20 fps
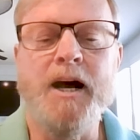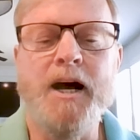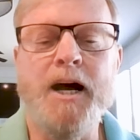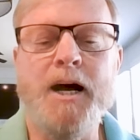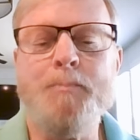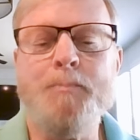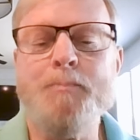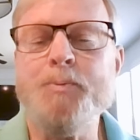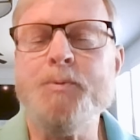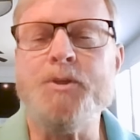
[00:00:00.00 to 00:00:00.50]

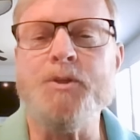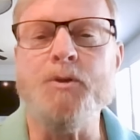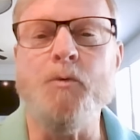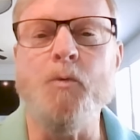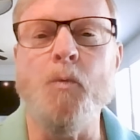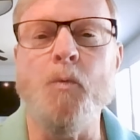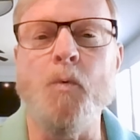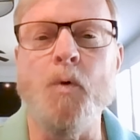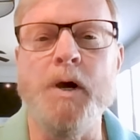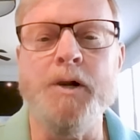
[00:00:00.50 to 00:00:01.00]
up to
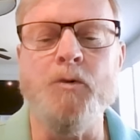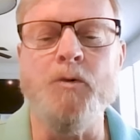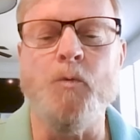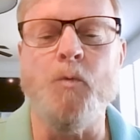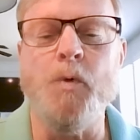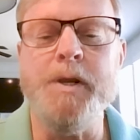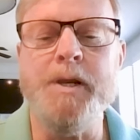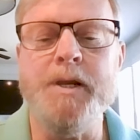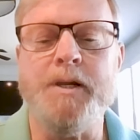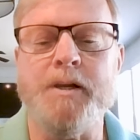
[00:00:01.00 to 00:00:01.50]
one
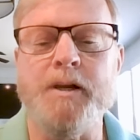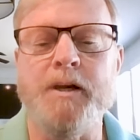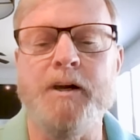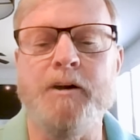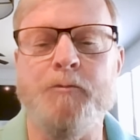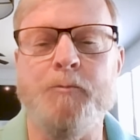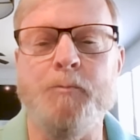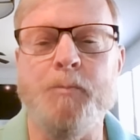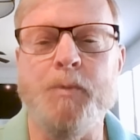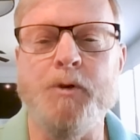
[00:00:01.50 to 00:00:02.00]
week
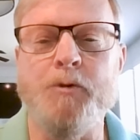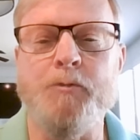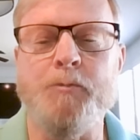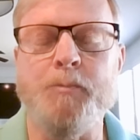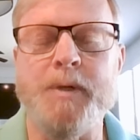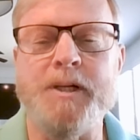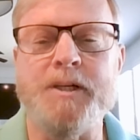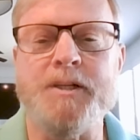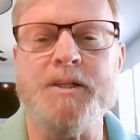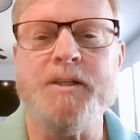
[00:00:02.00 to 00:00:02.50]
of
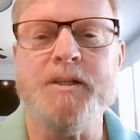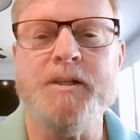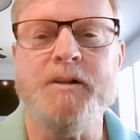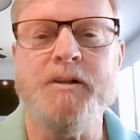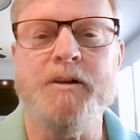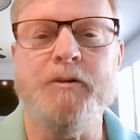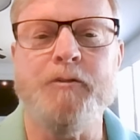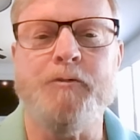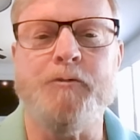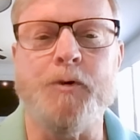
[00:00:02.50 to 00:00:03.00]
movement
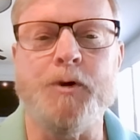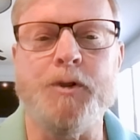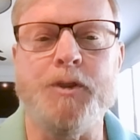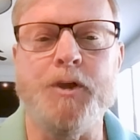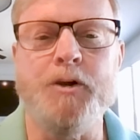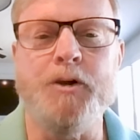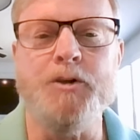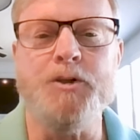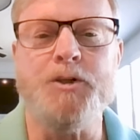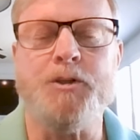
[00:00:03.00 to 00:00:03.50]
for
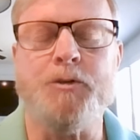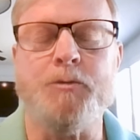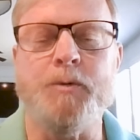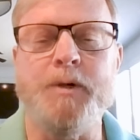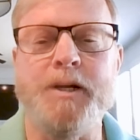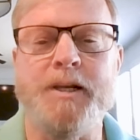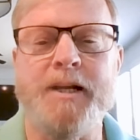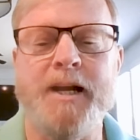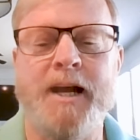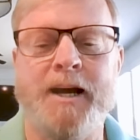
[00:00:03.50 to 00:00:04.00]
those
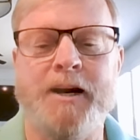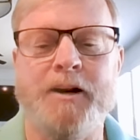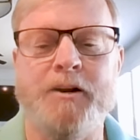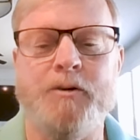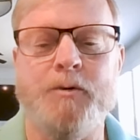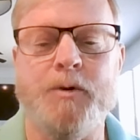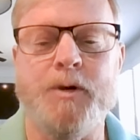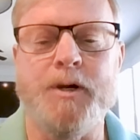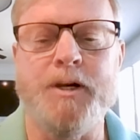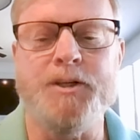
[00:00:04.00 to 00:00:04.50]
three
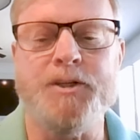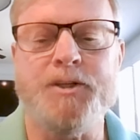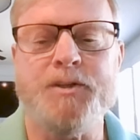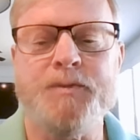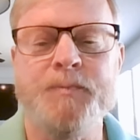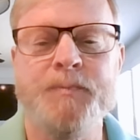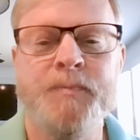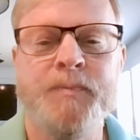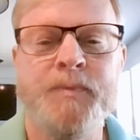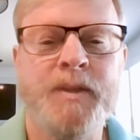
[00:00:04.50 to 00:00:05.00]
categories.
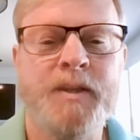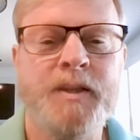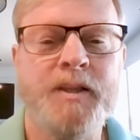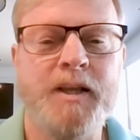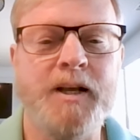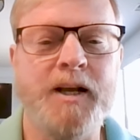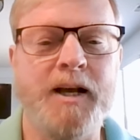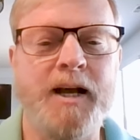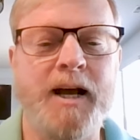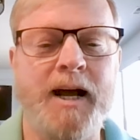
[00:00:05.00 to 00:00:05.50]

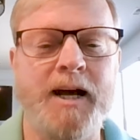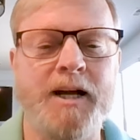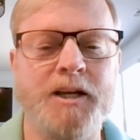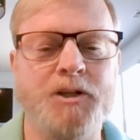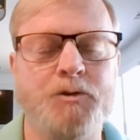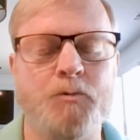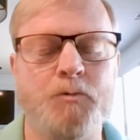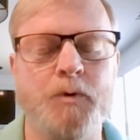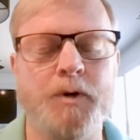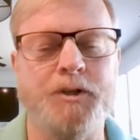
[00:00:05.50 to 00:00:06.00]

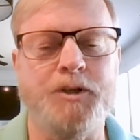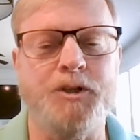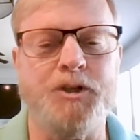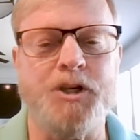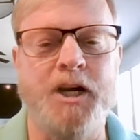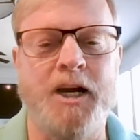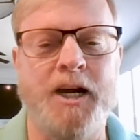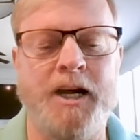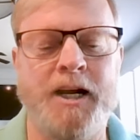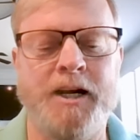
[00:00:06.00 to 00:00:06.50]
As with
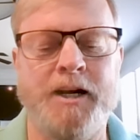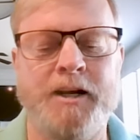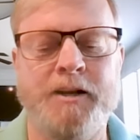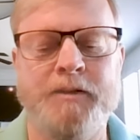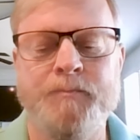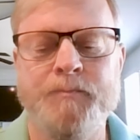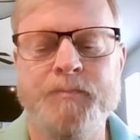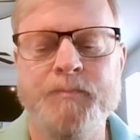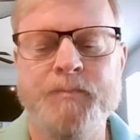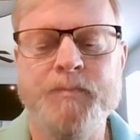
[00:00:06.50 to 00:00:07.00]
China,
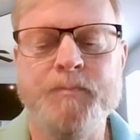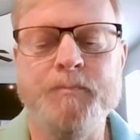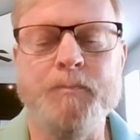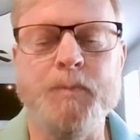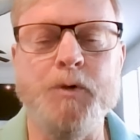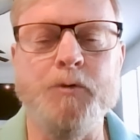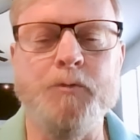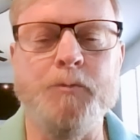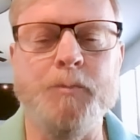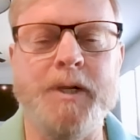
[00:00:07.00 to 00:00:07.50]

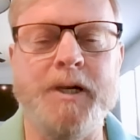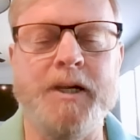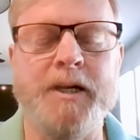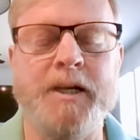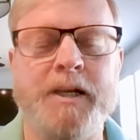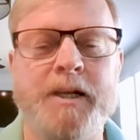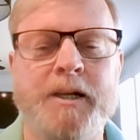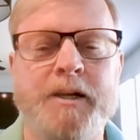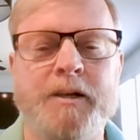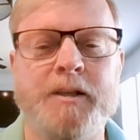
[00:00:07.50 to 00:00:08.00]
movement
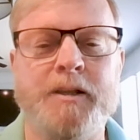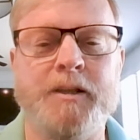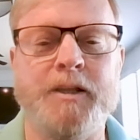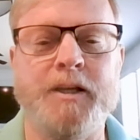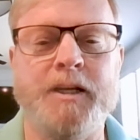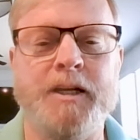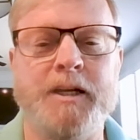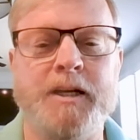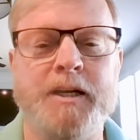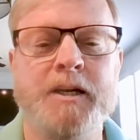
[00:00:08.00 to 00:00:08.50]
in
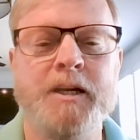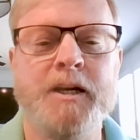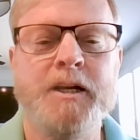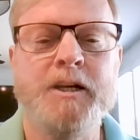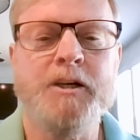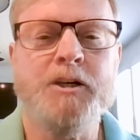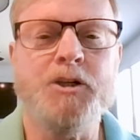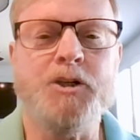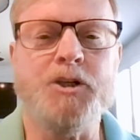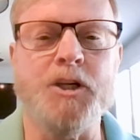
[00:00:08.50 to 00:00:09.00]
the
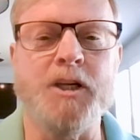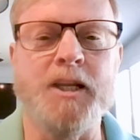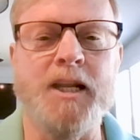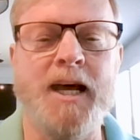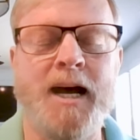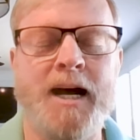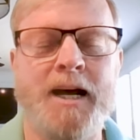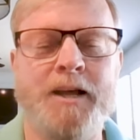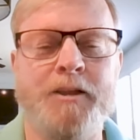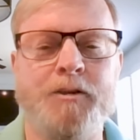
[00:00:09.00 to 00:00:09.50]

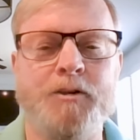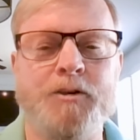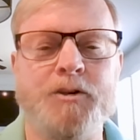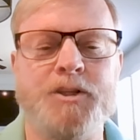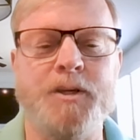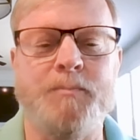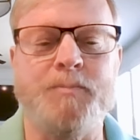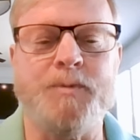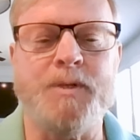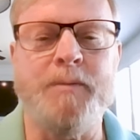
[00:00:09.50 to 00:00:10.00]
July through
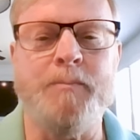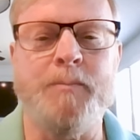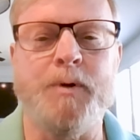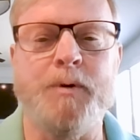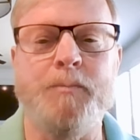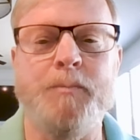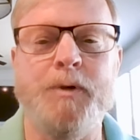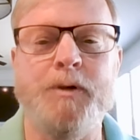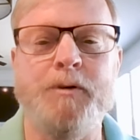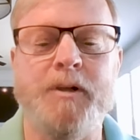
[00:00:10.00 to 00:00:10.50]

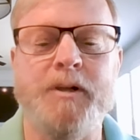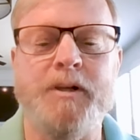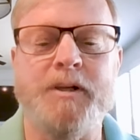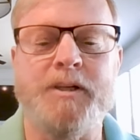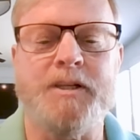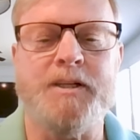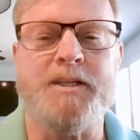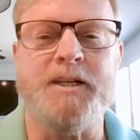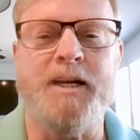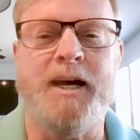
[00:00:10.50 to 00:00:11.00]
September
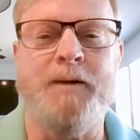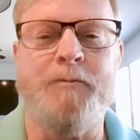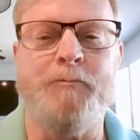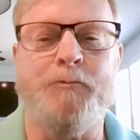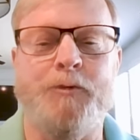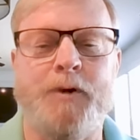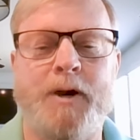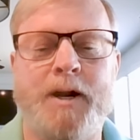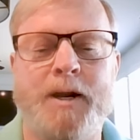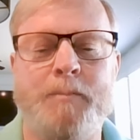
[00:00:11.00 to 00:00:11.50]

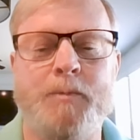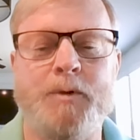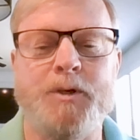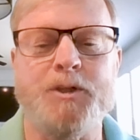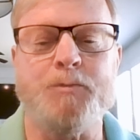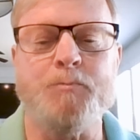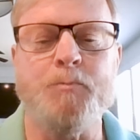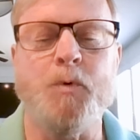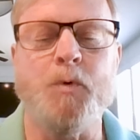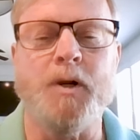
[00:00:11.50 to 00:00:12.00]
timeframe
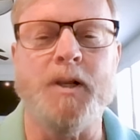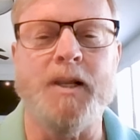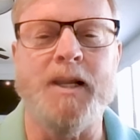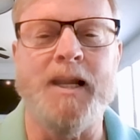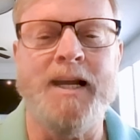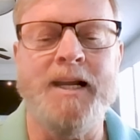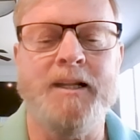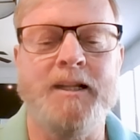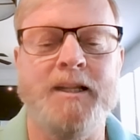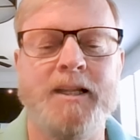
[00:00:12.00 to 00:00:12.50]
is more
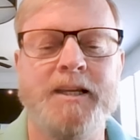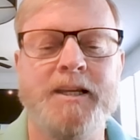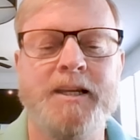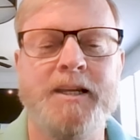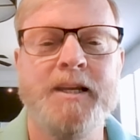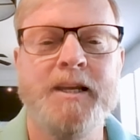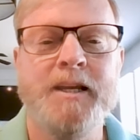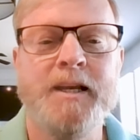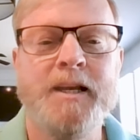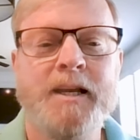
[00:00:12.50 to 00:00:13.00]
likely.
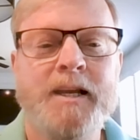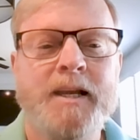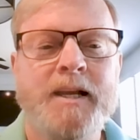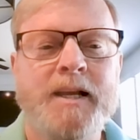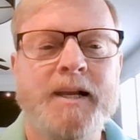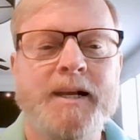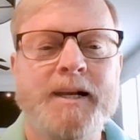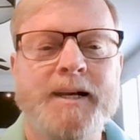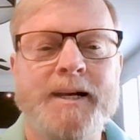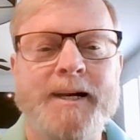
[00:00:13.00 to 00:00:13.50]

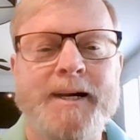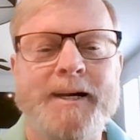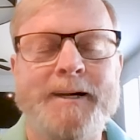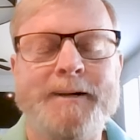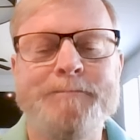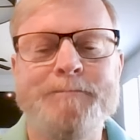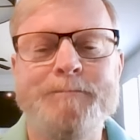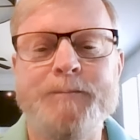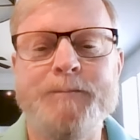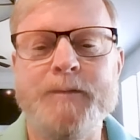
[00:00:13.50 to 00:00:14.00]
Uh,